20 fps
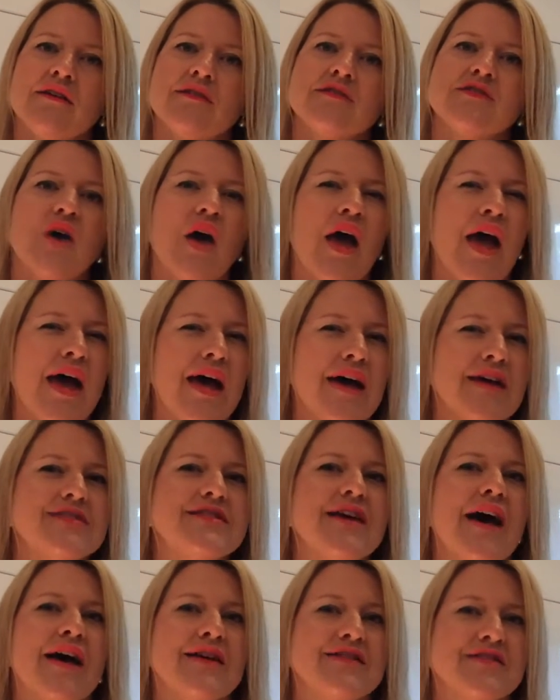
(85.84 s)
So how
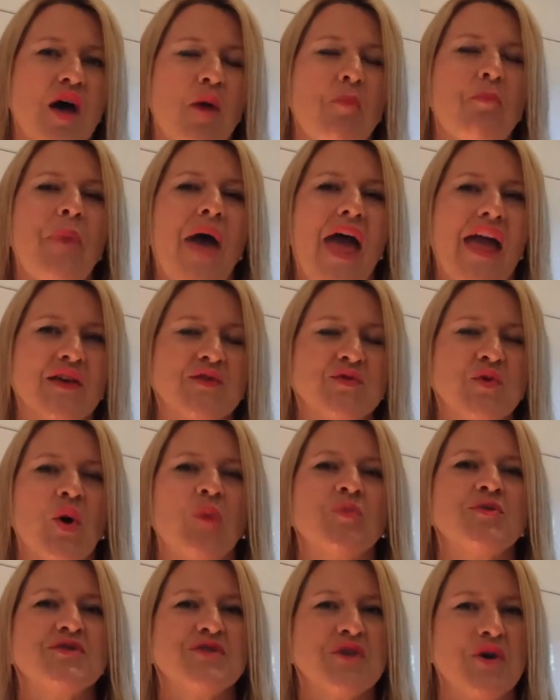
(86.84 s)
does a
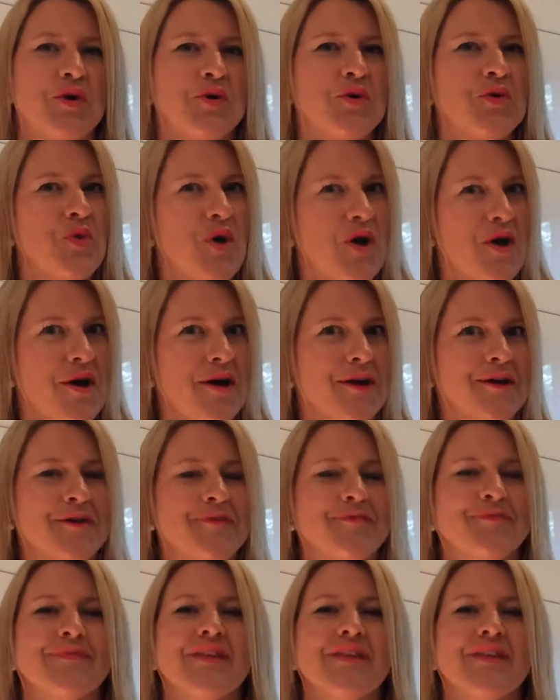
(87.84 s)
BakeSwap circle work?